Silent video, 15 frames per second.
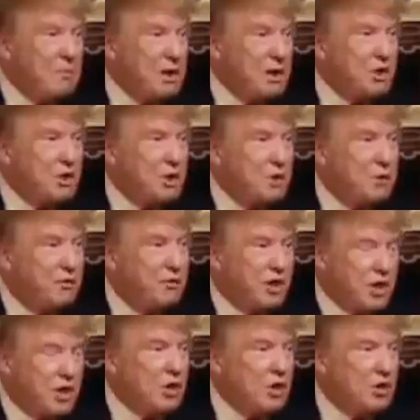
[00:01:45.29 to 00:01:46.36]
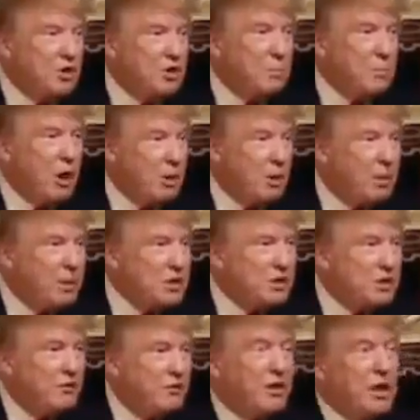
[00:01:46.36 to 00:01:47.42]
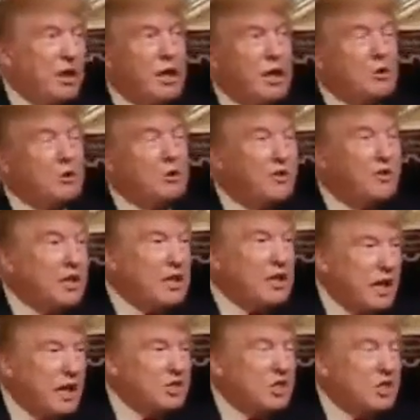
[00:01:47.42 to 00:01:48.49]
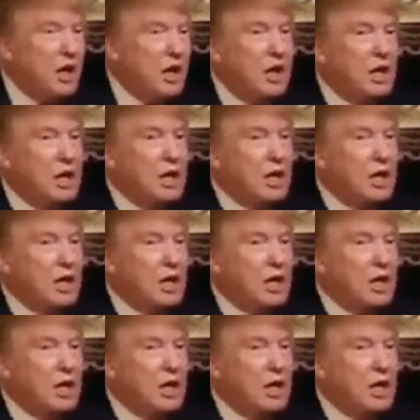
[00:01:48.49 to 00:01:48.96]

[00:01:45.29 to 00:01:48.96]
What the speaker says: my minister for years. The power of positive thinking was fantastic.